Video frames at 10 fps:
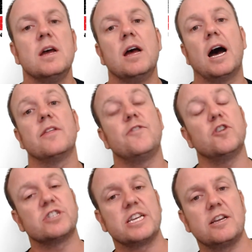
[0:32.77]
The
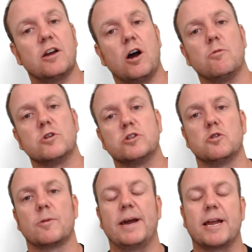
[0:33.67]
first thing I want to
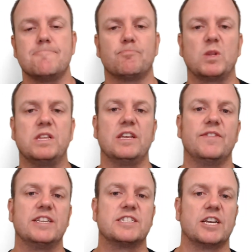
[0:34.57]
talk about in the
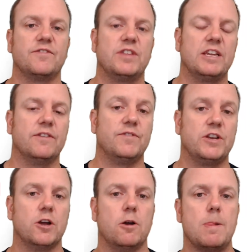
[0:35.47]
event safety
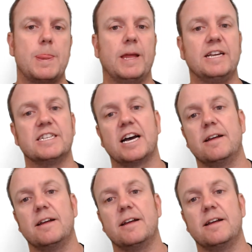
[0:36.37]
video is,